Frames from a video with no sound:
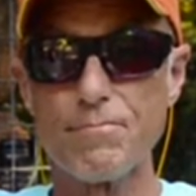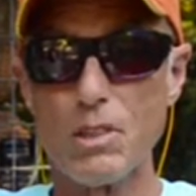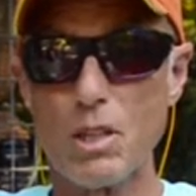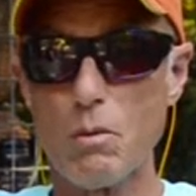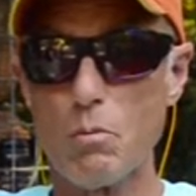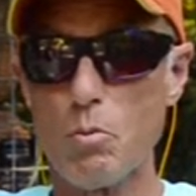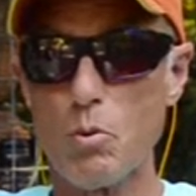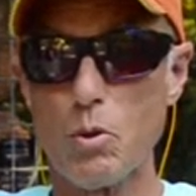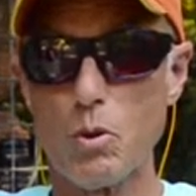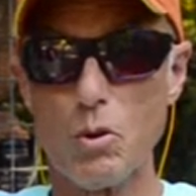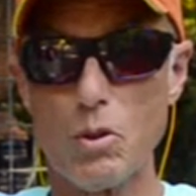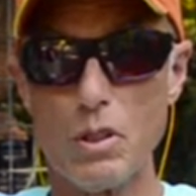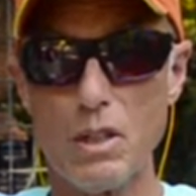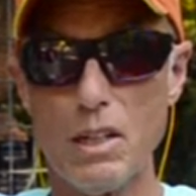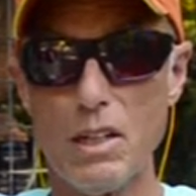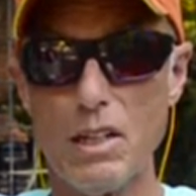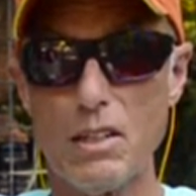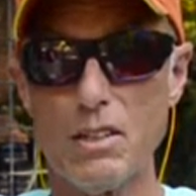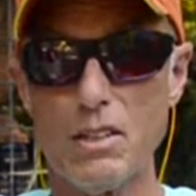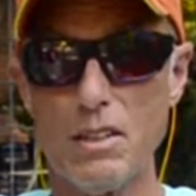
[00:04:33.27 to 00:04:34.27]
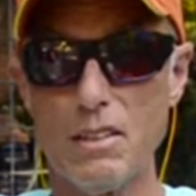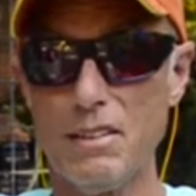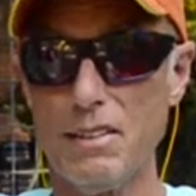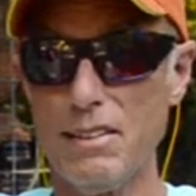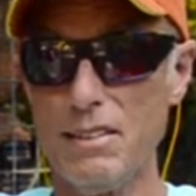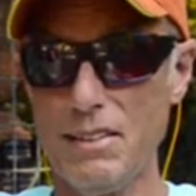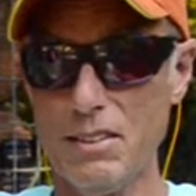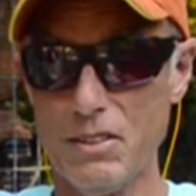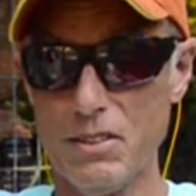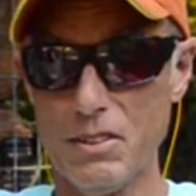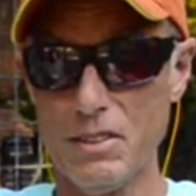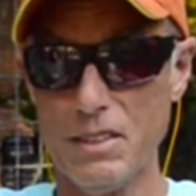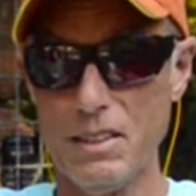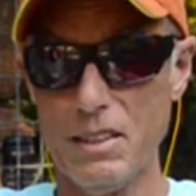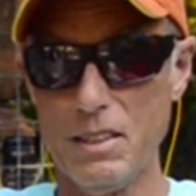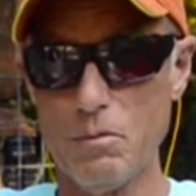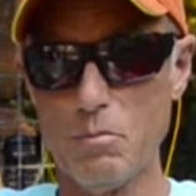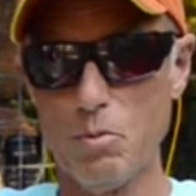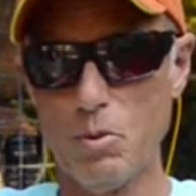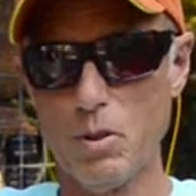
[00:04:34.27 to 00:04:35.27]
in Port O'Connor, literally
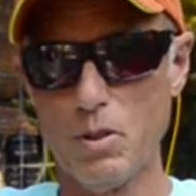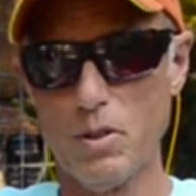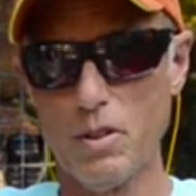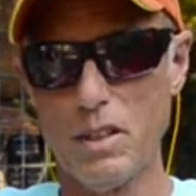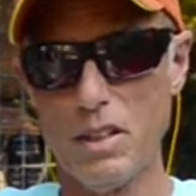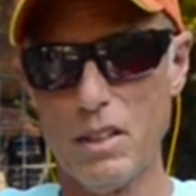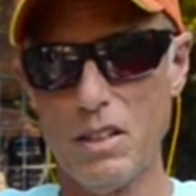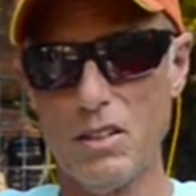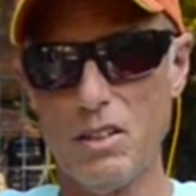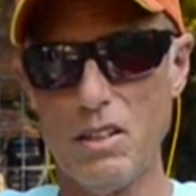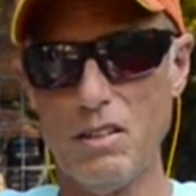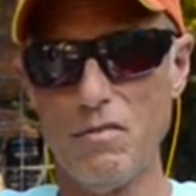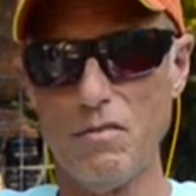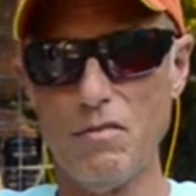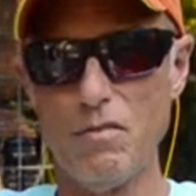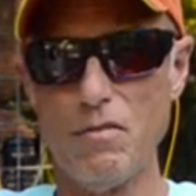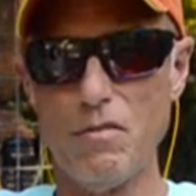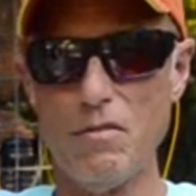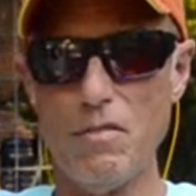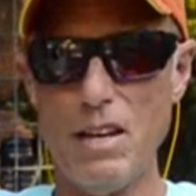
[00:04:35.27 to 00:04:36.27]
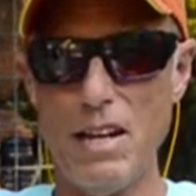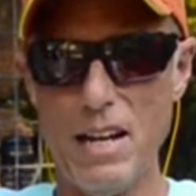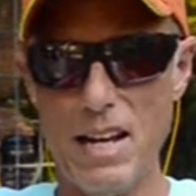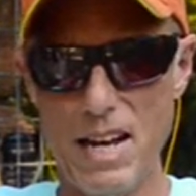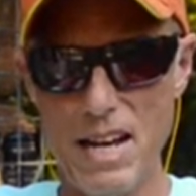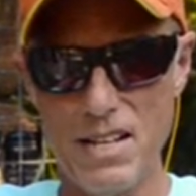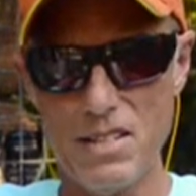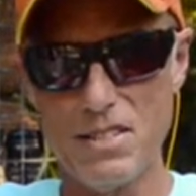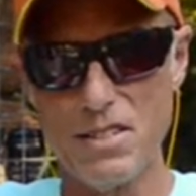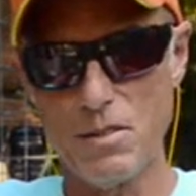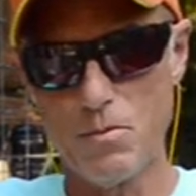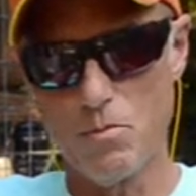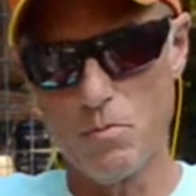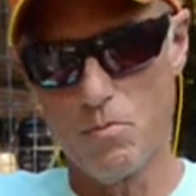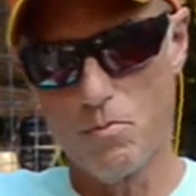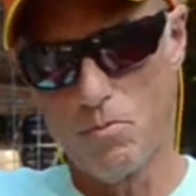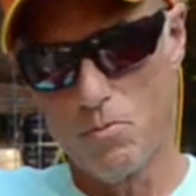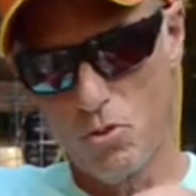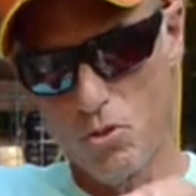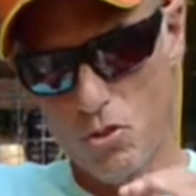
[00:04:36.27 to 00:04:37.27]
in Port O'Connor, and ask
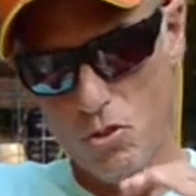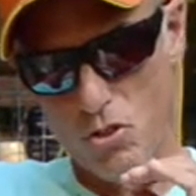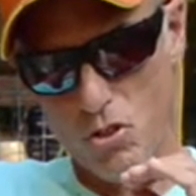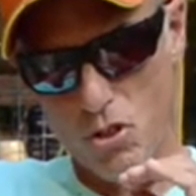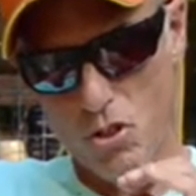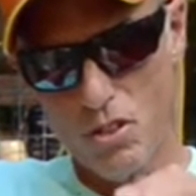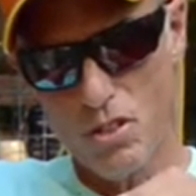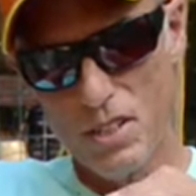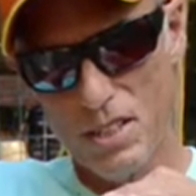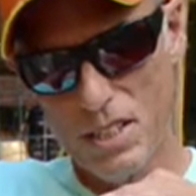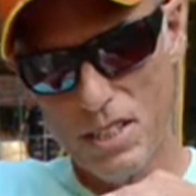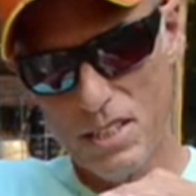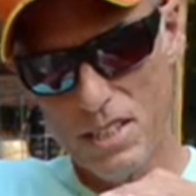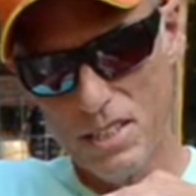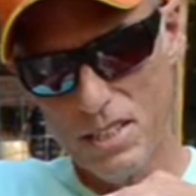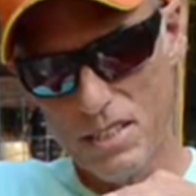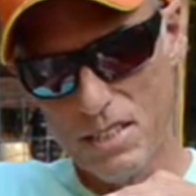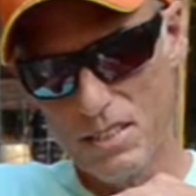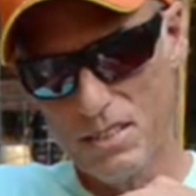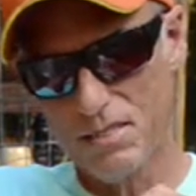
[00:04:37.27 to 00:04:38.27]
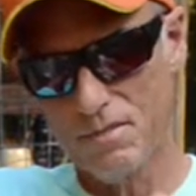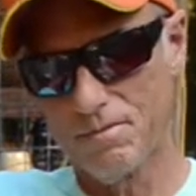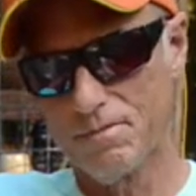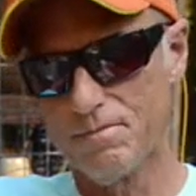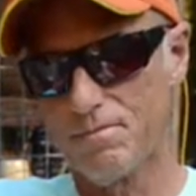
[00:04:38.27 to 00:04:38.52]
them certain things.